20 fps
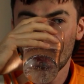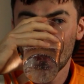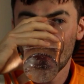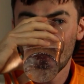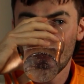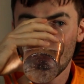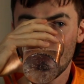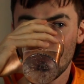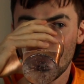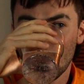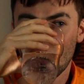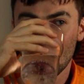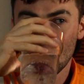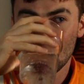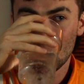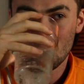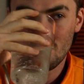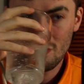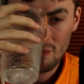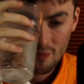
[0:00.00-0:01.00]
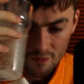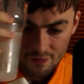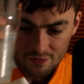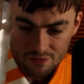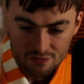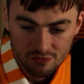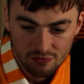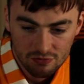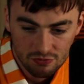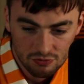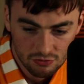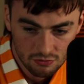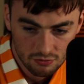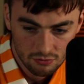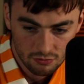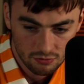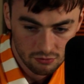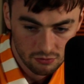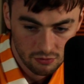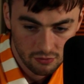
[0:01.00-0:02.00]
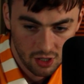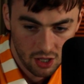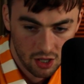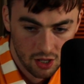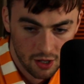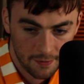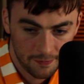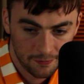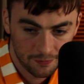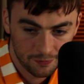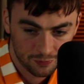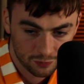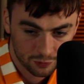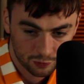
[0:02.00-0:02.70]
them the next day. So, for instance, long story short,